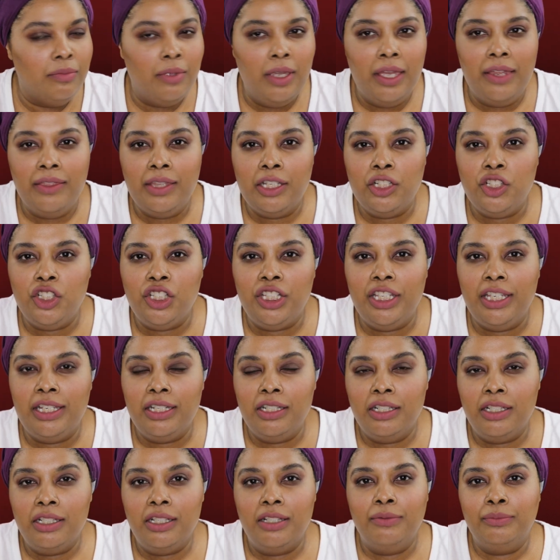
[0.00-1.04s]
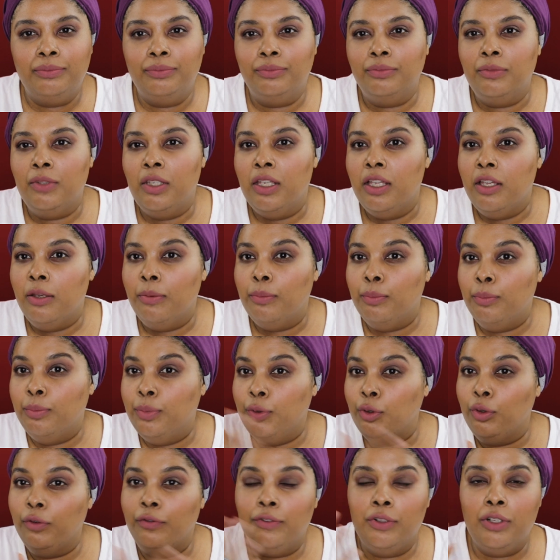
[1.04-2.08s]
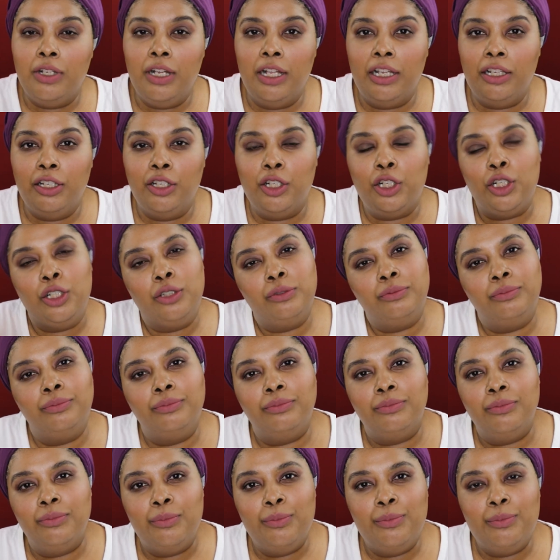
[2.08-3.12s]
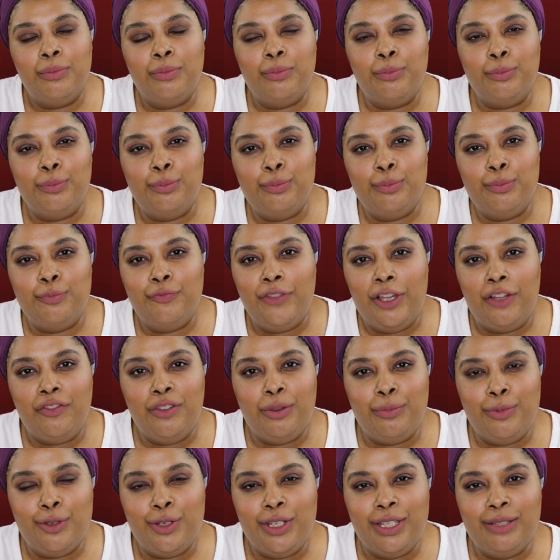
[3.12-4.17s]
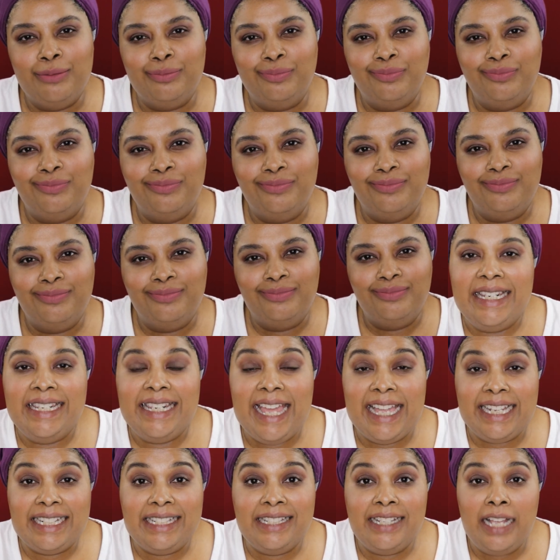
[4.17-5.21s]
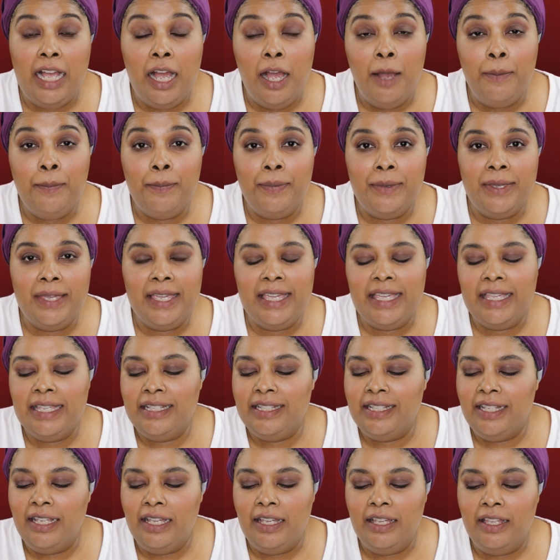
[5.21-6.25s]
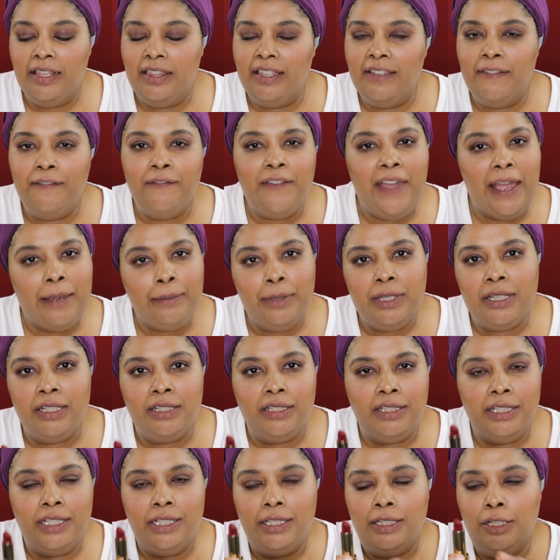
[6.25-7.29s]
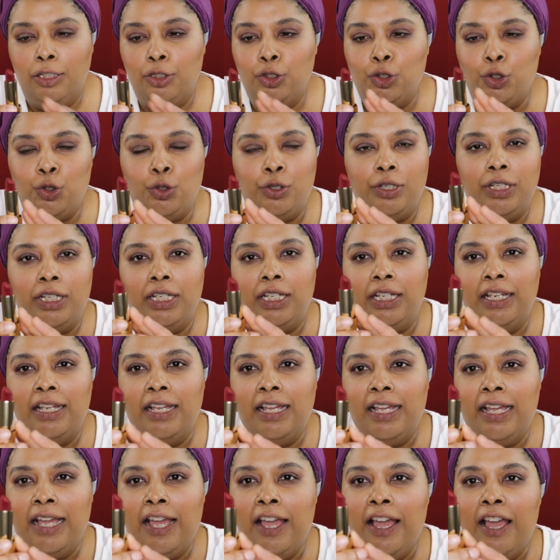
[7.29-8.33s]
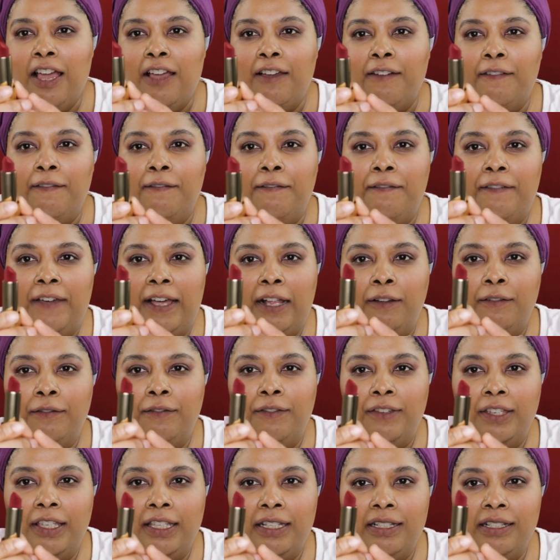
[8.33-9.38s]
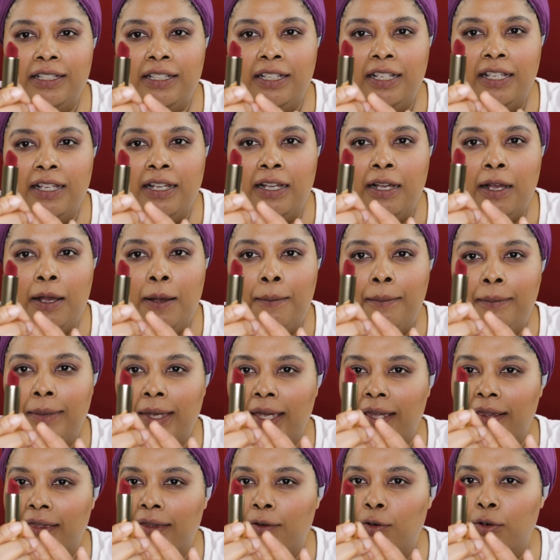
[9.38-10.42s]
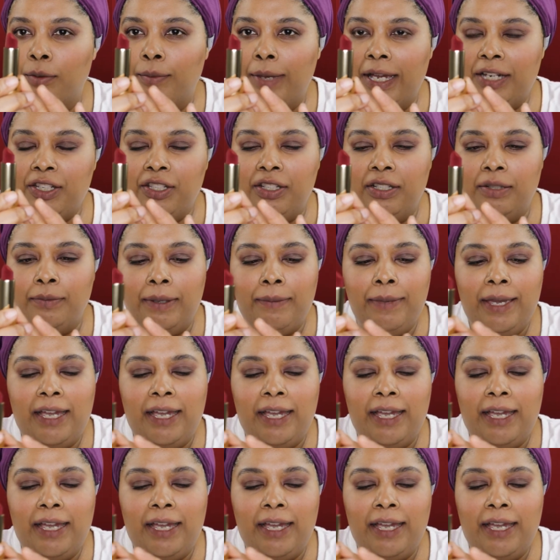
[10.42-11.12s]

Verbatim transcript: and the cheeks. Beautiful color, Velvet Beauty. Next up is the fabulously sultry Velvet Myth. Ooh, it matches my